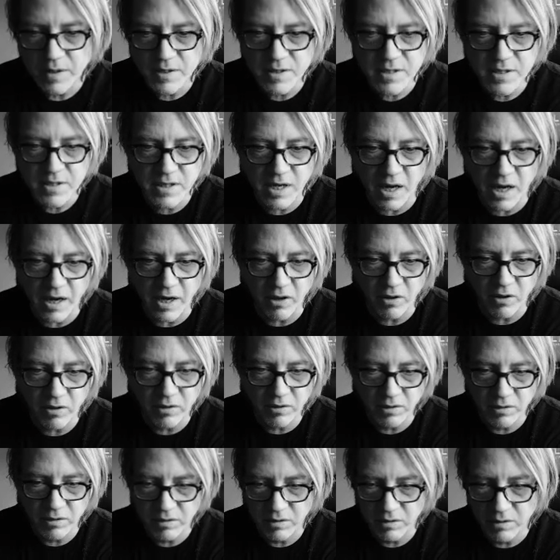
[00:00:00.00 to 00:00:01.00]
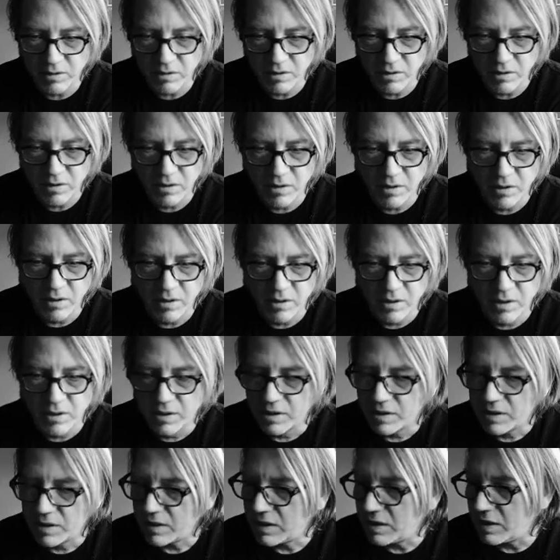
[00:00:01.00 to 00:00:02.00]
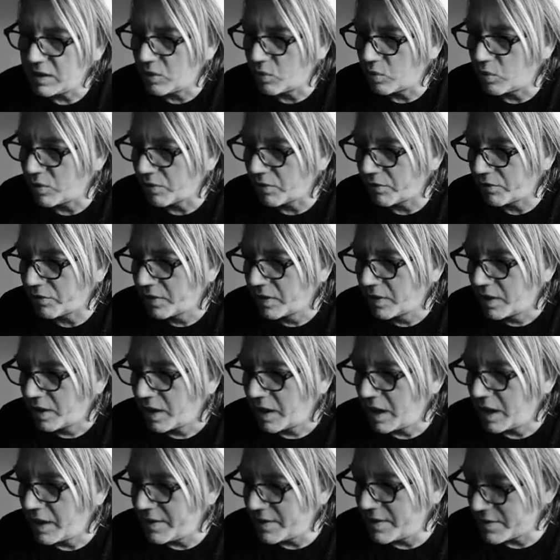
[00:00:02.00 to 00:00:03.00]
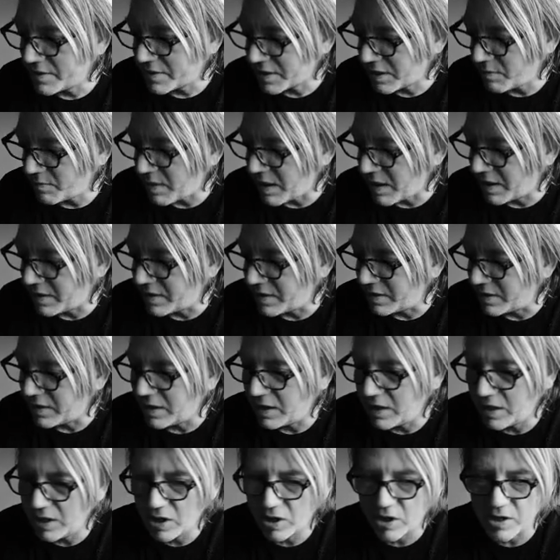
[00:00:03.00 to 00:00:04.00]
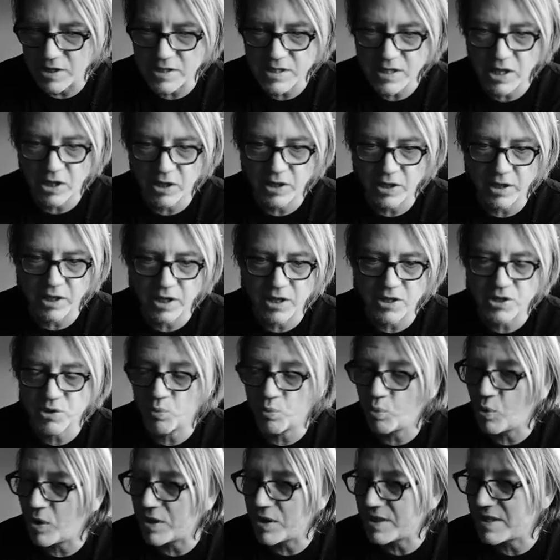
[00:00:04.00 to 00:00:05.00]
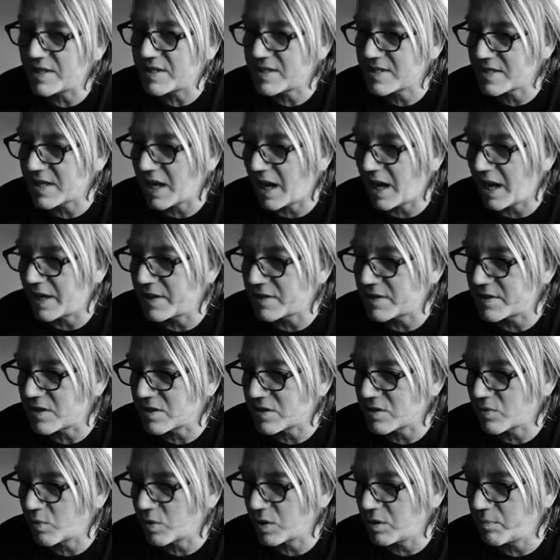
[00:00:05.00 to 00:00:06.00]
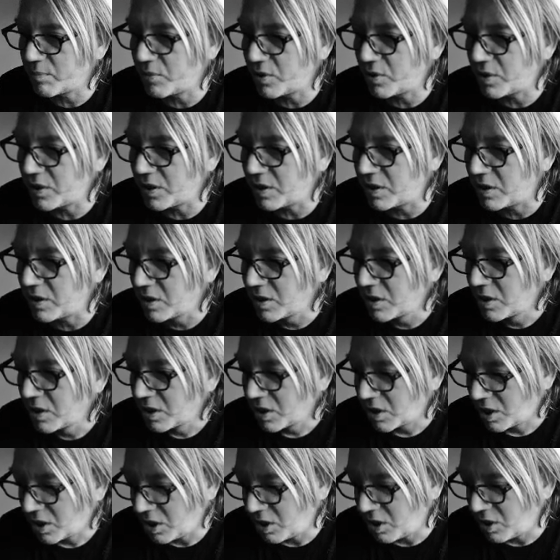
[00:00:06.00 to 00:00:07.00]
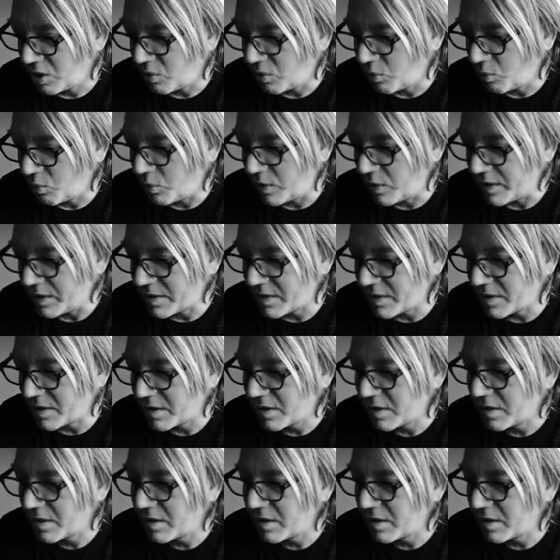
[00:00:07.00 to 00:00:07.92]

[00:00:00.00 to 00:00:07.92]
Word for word: style equals, in this command in here is telling us what the size is. So we're going to put in width